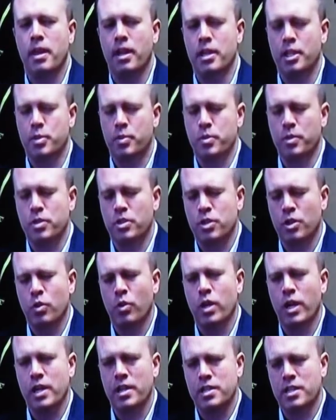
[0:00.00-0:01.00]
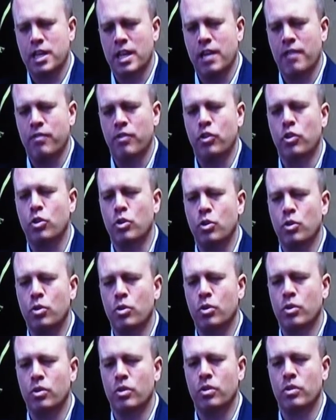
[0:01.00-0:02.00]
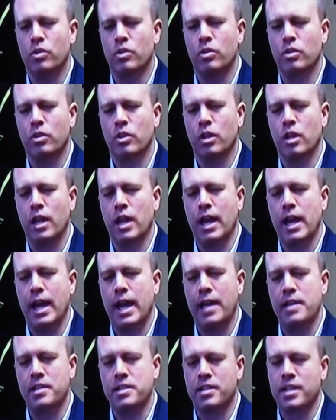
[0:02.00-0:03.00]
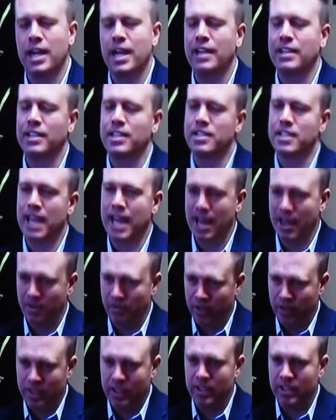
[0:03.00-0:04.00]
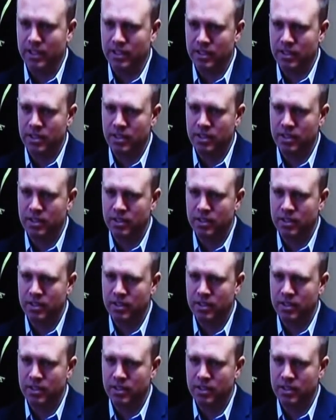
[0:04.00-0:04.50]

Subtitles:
it's been so nice to have you as Tylee's advocate.